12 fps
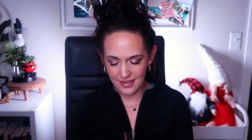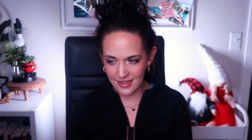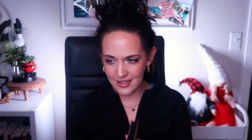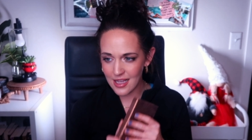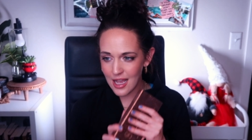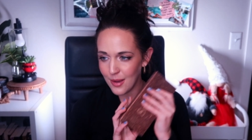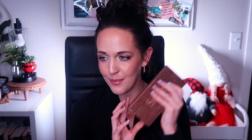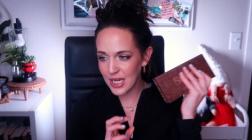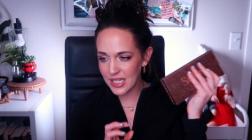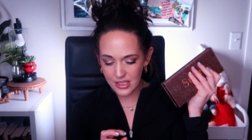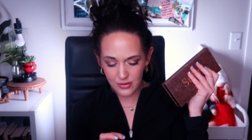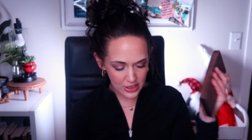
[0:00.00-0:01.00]
um,
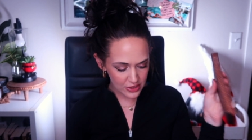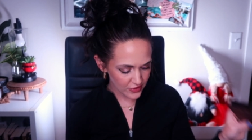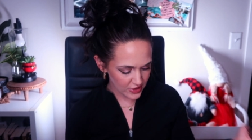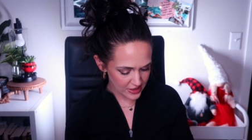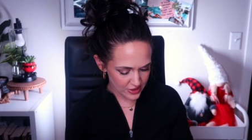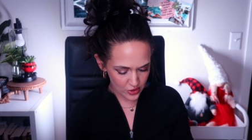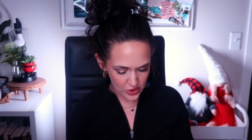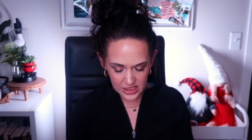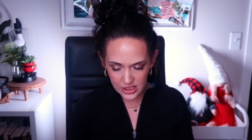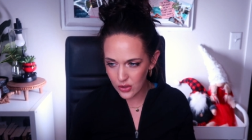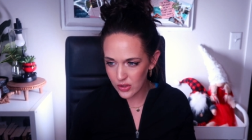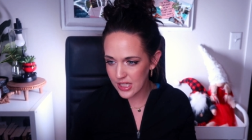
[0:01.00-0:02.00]
but I did reach for this
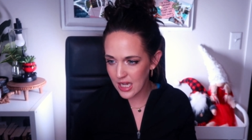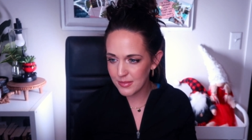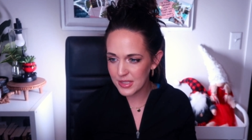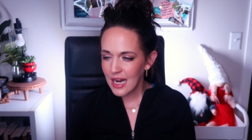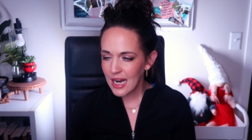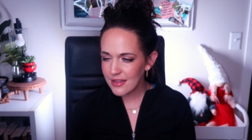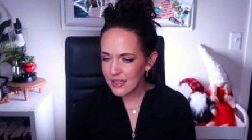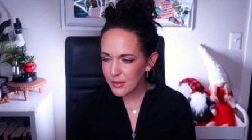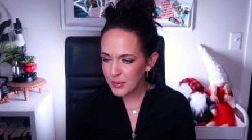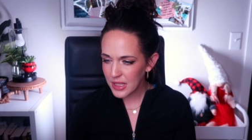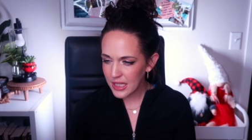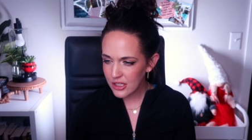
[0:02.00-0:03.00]
13 total times. And then
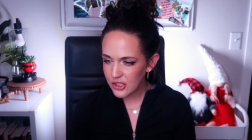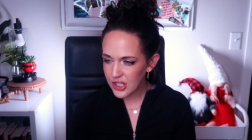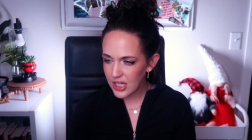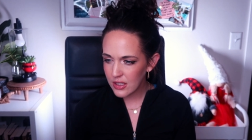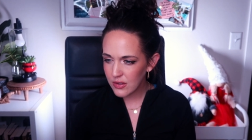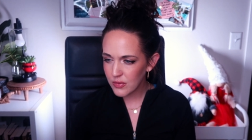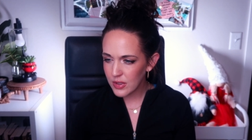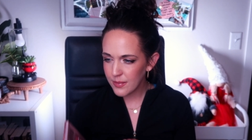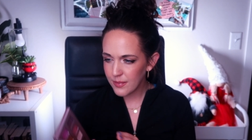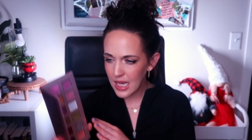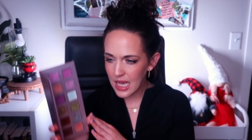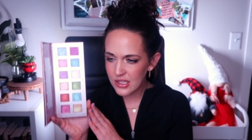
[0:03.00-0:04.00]
the Plain Jane
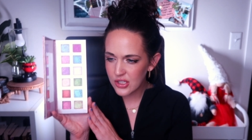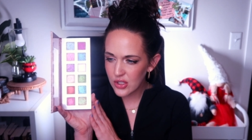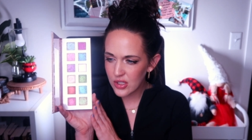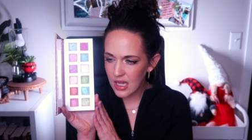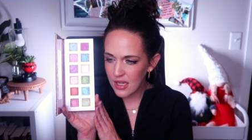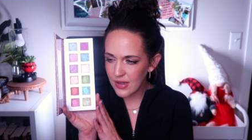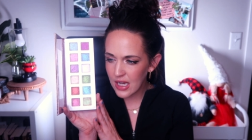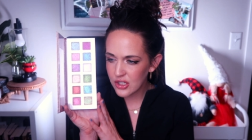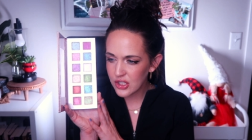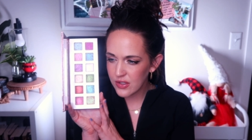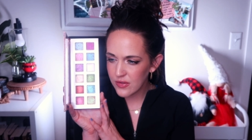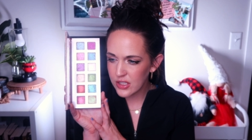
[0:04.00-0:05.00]
Remastered, I have
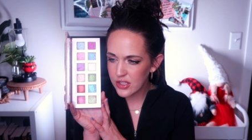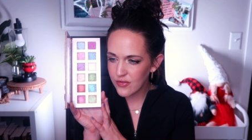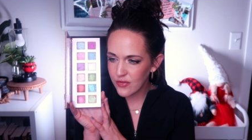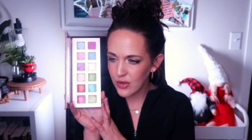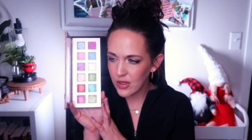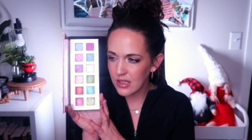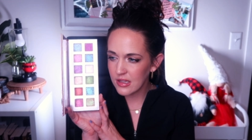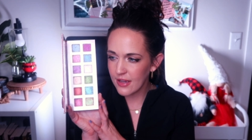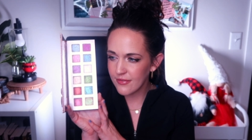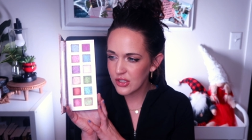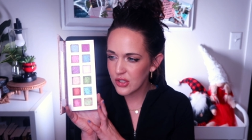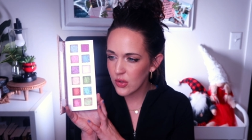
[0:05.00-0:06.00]
actually reached for
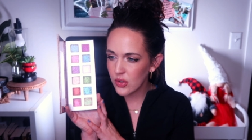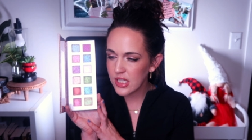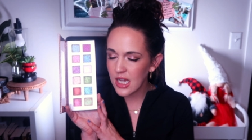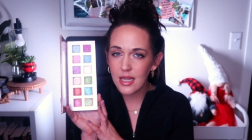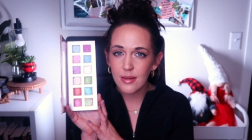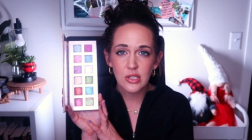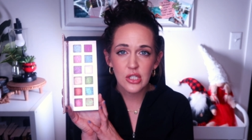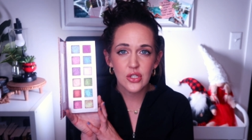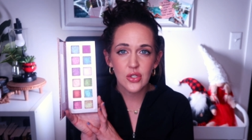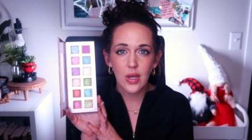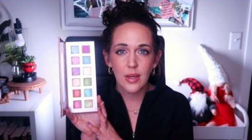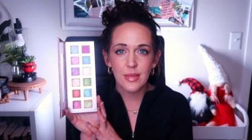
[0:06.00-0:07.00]
11 total times.
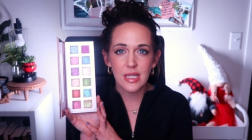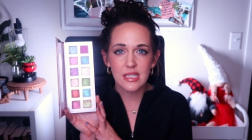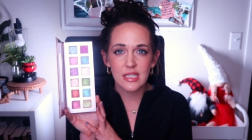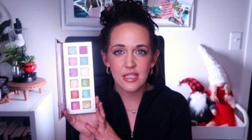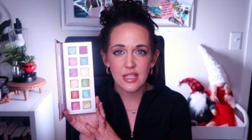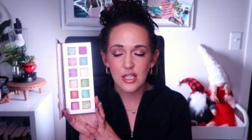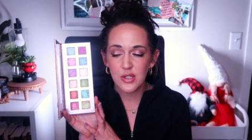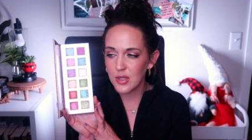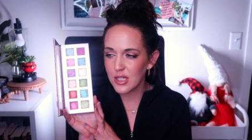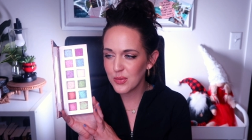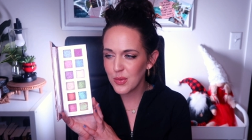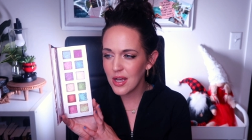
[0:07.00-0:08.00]
So I missed this
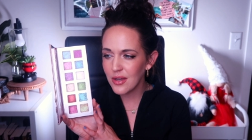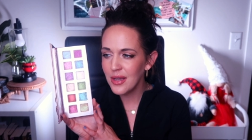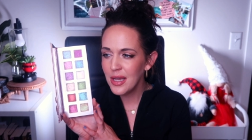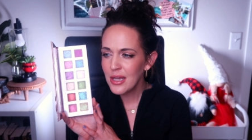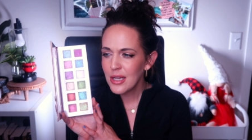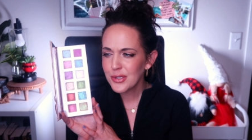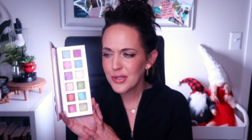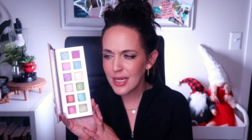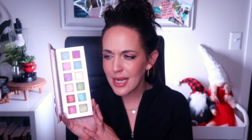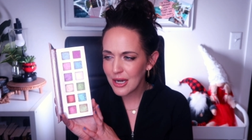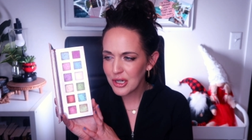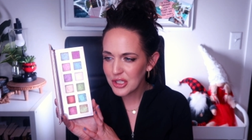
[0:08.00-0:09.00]
one as well. So
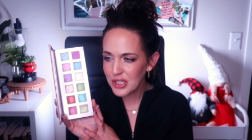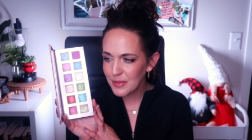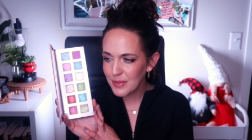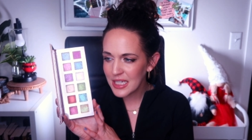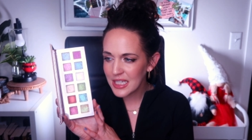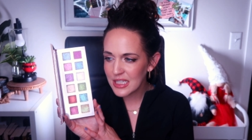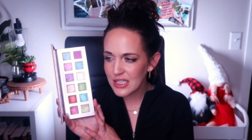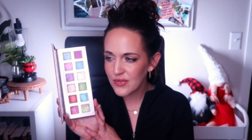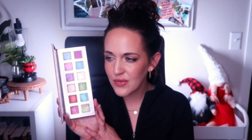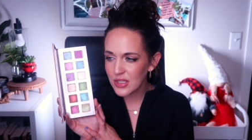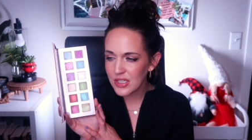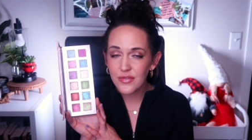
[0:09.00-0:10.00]
that actually means
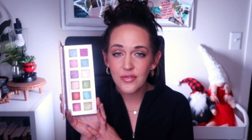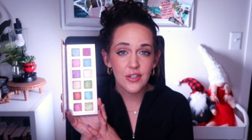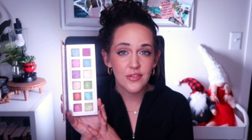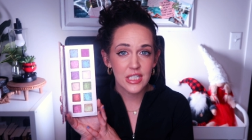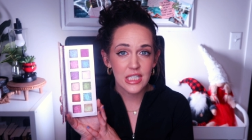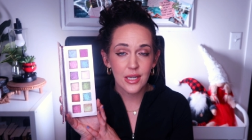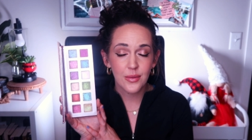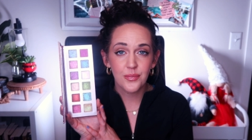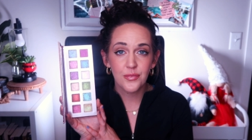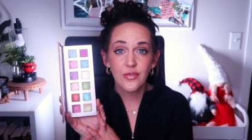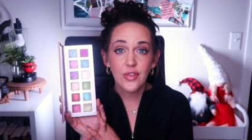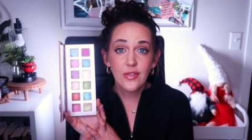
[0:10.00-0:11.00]
for to 15.
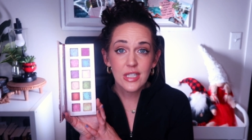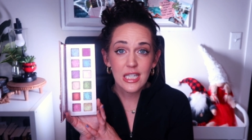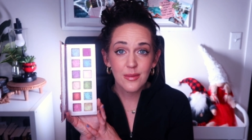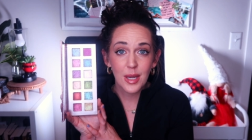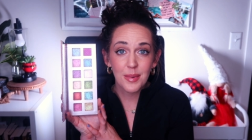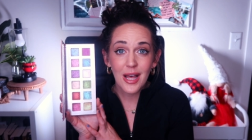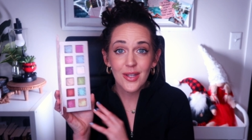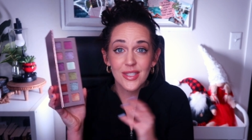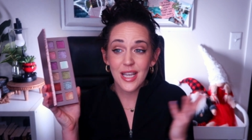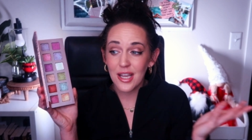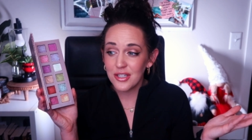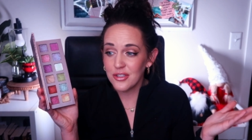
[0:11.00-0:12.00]
15 of my
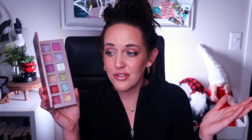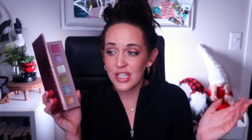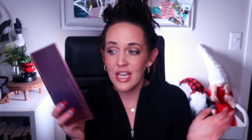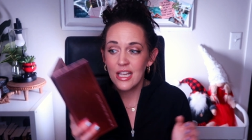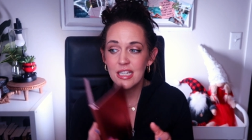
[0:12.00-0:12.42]
palettes got used